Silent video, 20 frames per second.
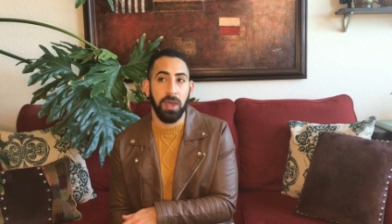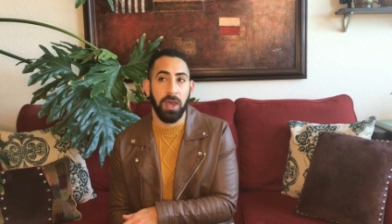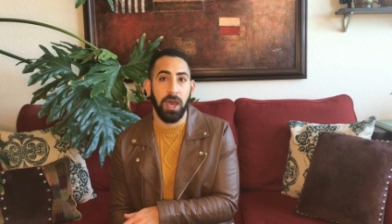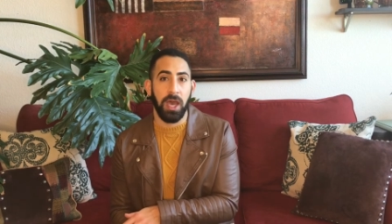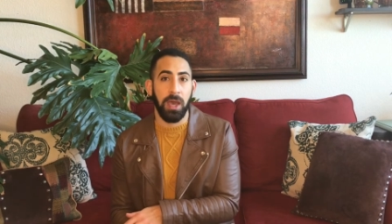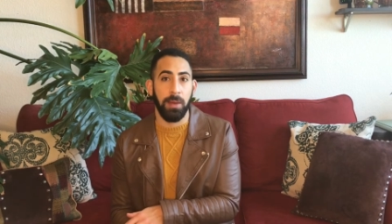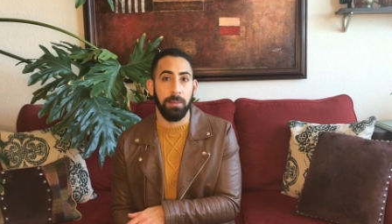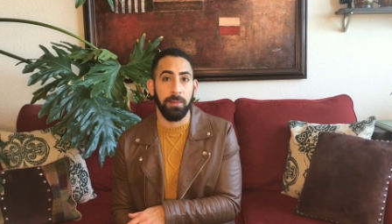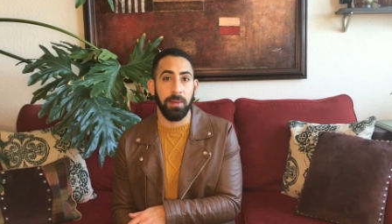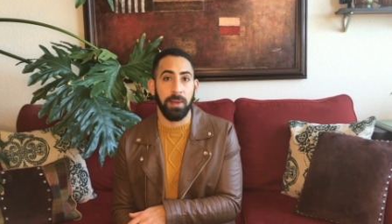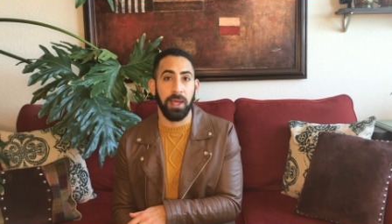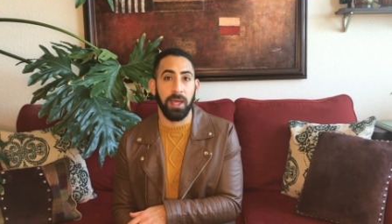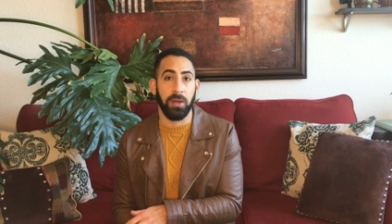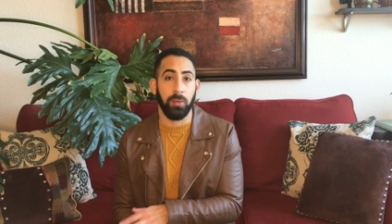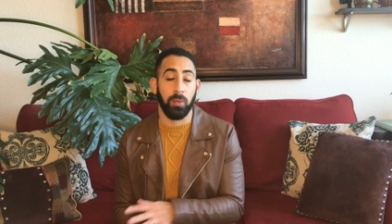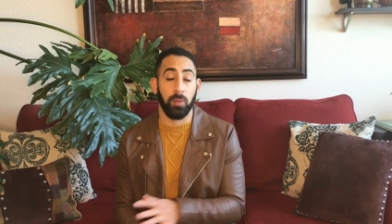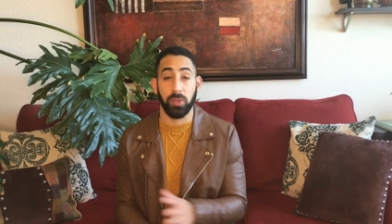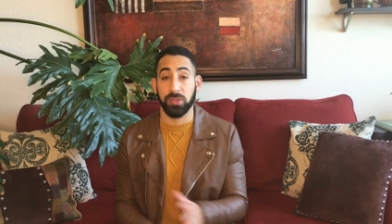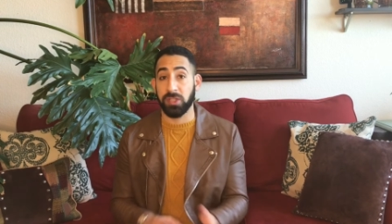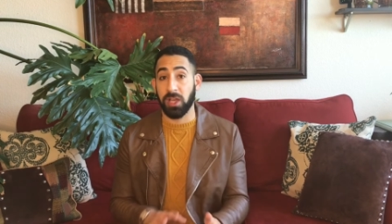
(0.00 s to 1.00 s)
um,
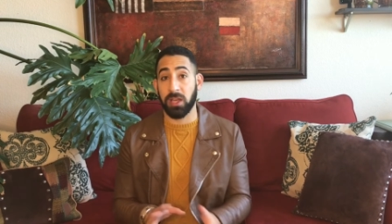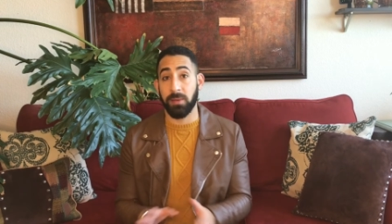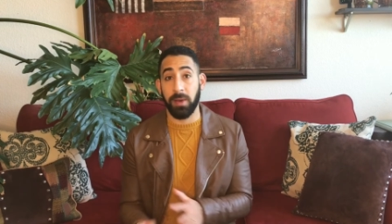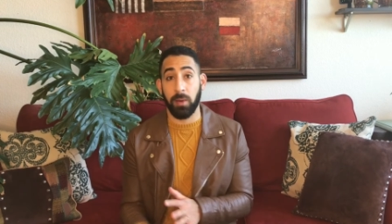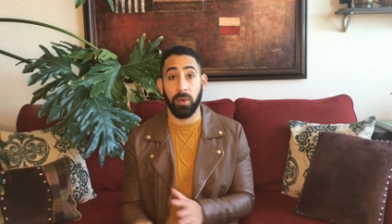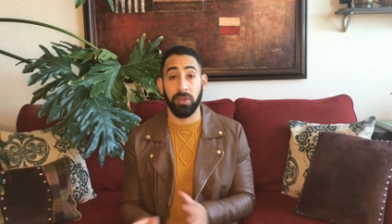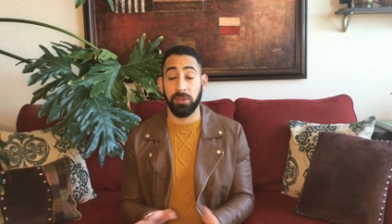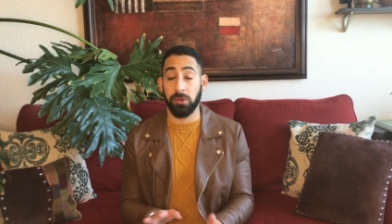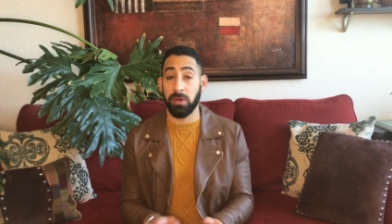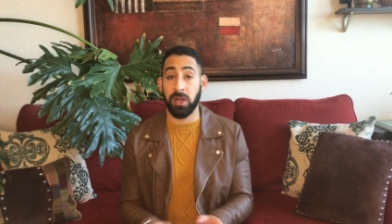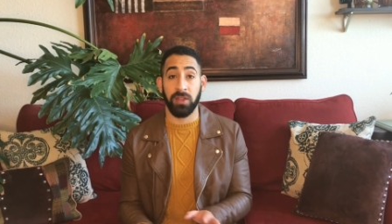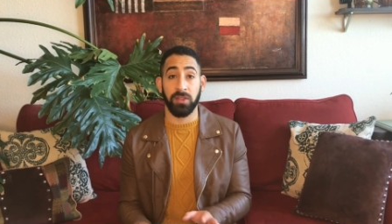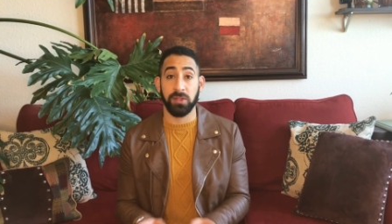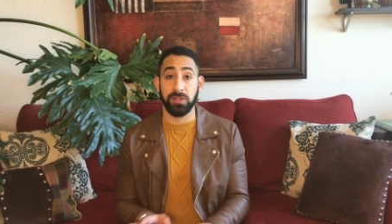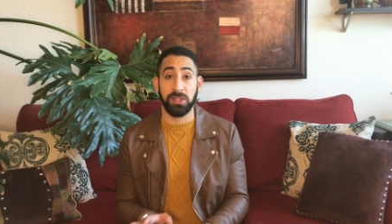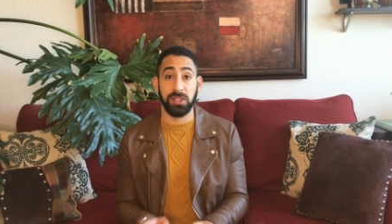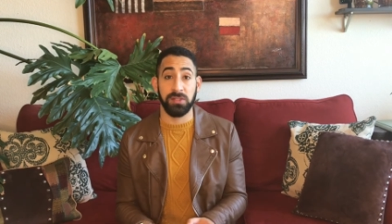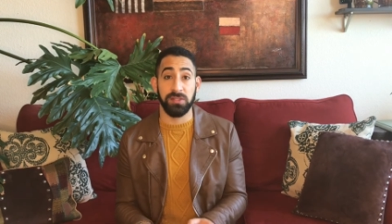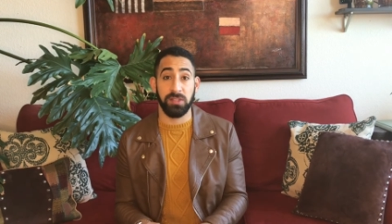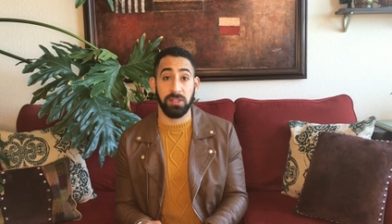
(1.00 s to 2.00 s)
and we'll talk about whether or not those
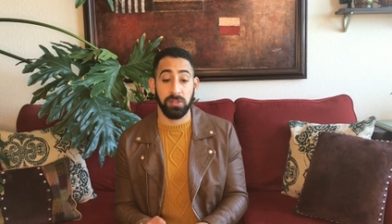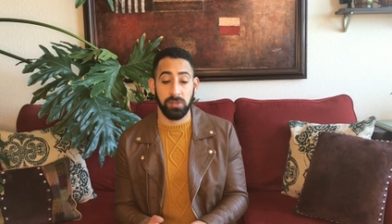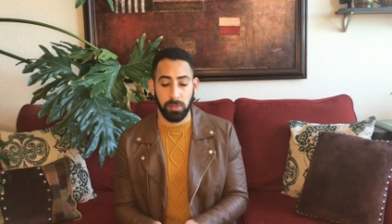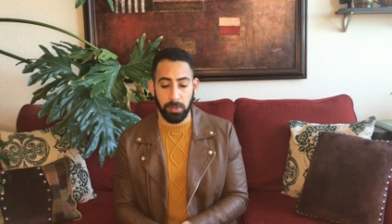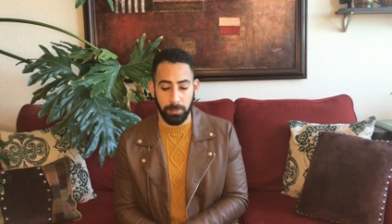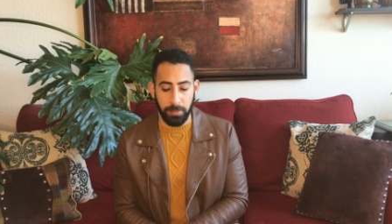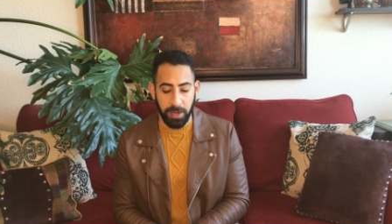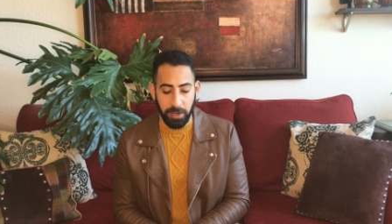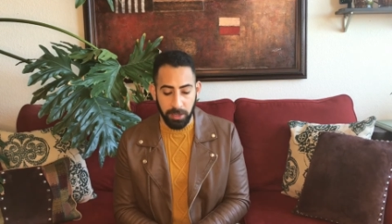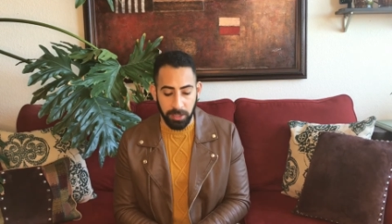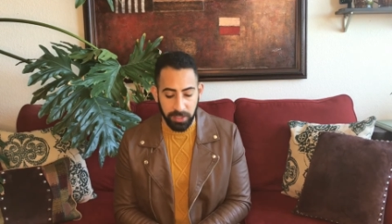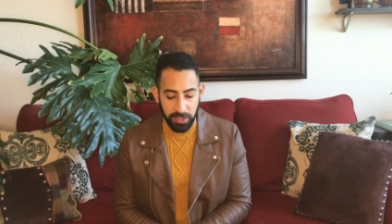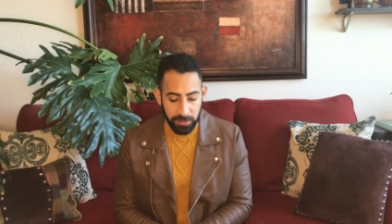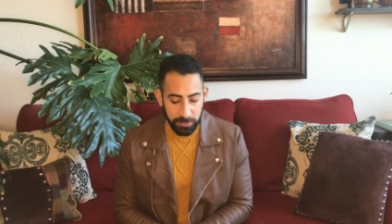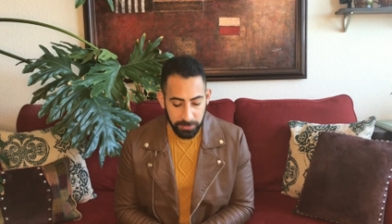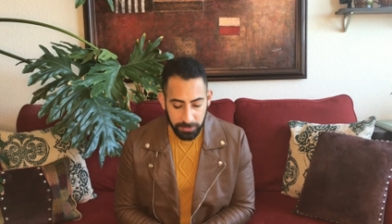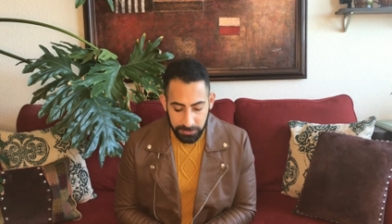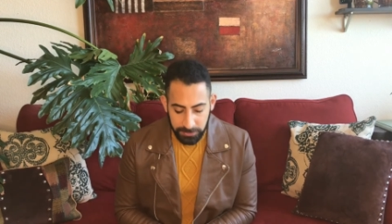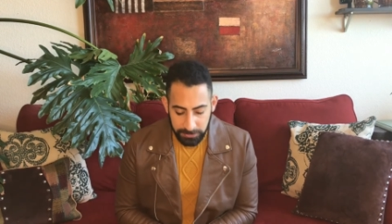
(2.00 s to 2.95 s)
concerns were merited.